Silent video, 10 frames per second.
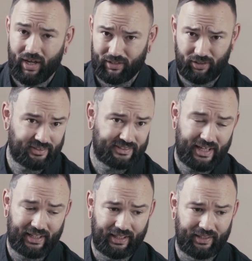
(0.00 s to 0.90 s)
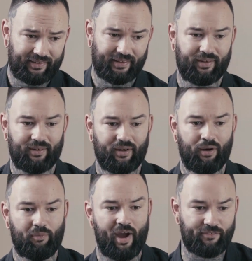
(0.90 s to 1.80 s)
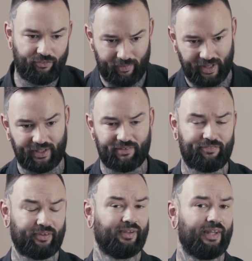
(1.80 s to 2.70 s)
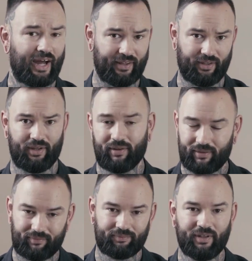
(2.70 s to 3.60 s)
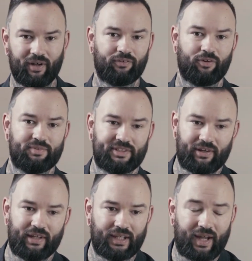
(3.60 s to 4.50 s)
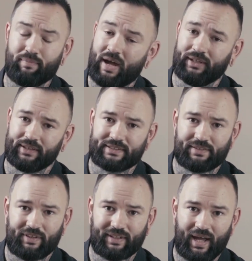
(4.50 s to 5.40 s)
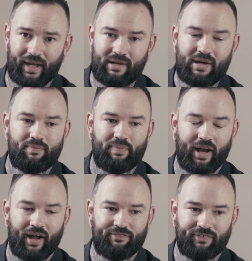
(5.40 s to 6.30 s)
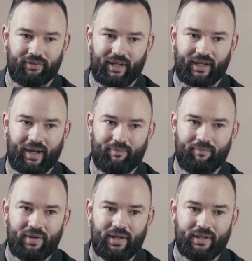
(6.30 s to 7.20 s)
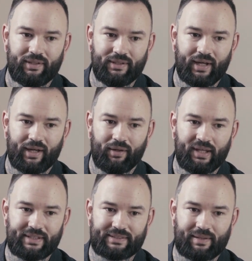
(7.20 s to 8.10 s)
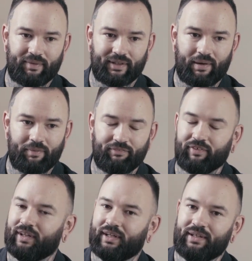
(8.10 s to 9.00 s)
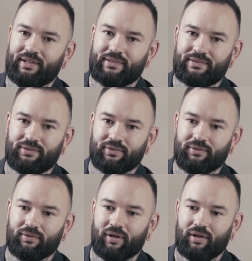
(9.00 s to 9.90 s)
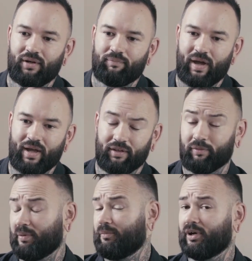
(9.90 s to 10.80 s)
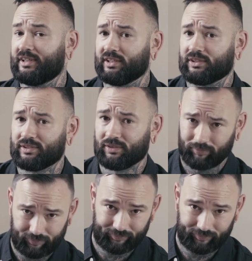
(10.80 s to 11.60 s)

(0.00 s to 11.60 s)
And not to take anything away from any of the other, groups that are out there campaigning and stuff like that. But I feel like, yeah, it's something that we really need to pay a little bit more attention to.